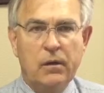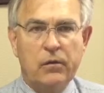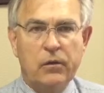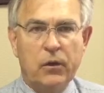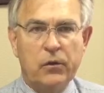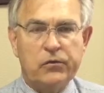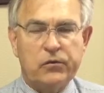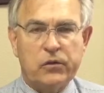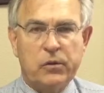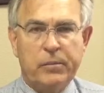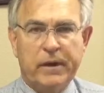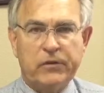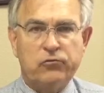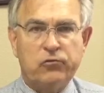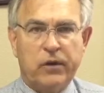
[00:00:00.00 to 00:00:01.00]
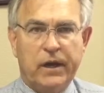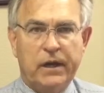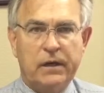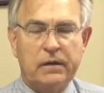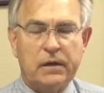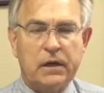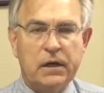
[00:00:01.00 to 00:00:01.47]
Those are the best
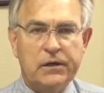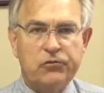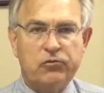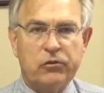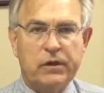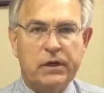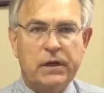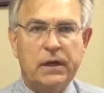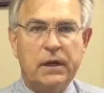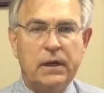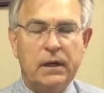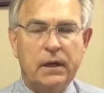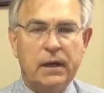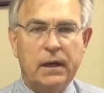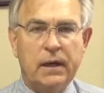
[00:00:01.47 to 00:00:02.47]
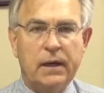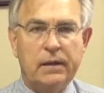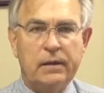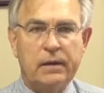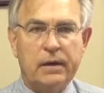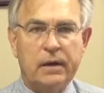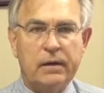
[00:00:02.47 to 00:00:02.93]
trained in the country, and